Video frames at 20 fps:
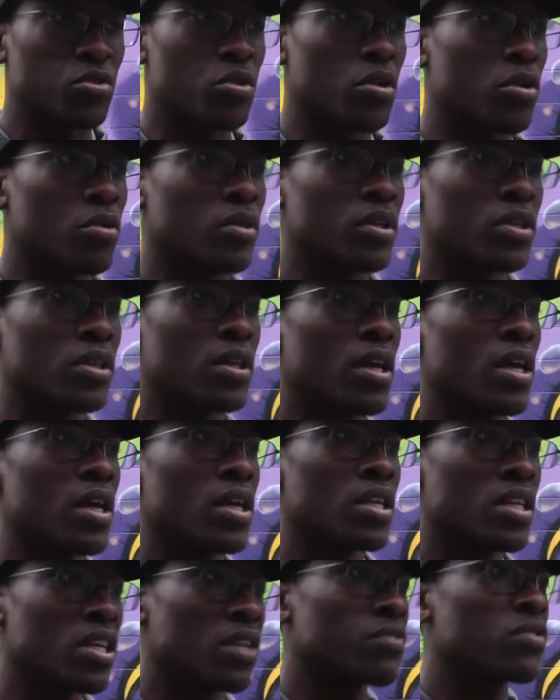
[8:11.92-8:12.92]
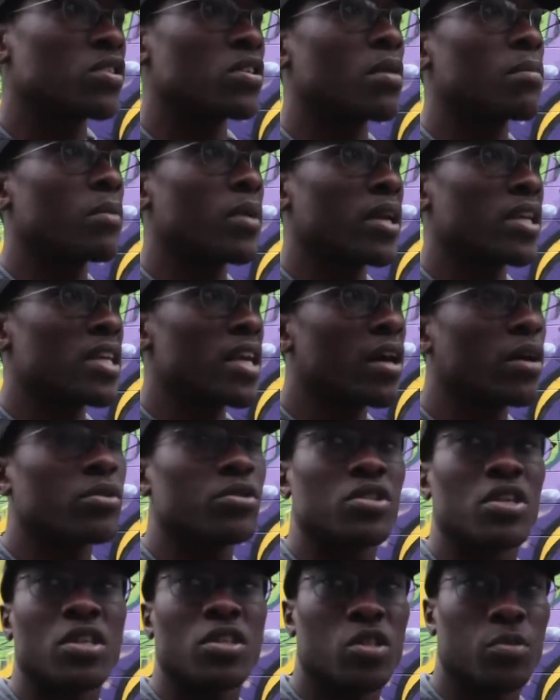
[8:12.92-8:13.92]
you know and gives somebody
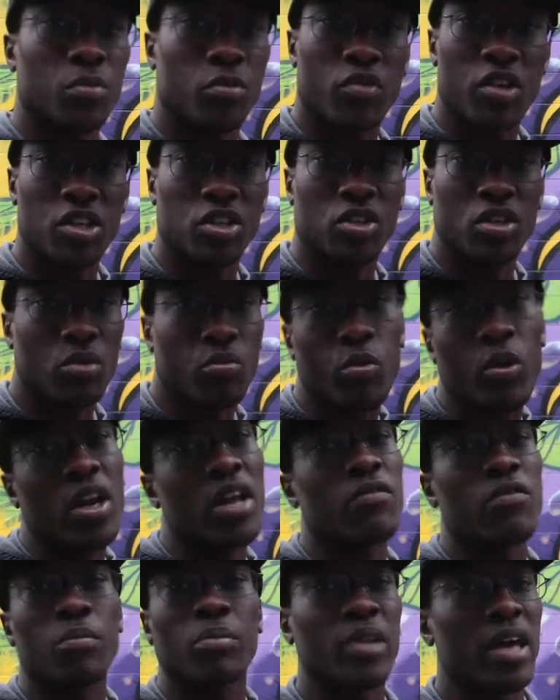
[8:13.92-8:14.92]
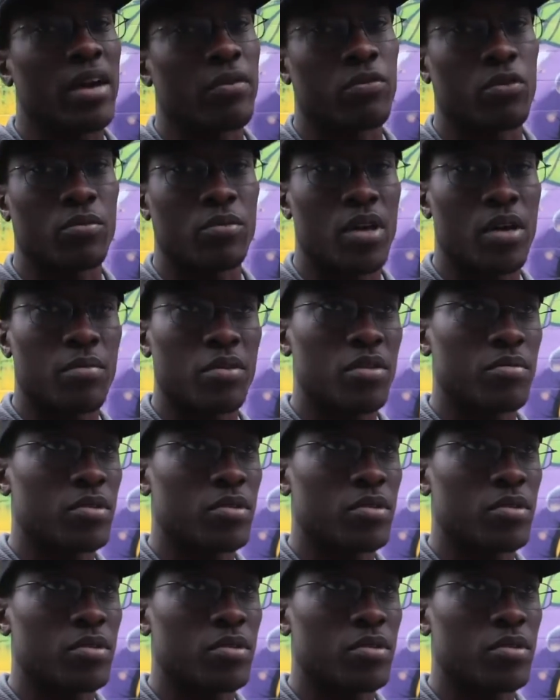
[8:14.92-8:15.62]
else inspiration in whatever platform that may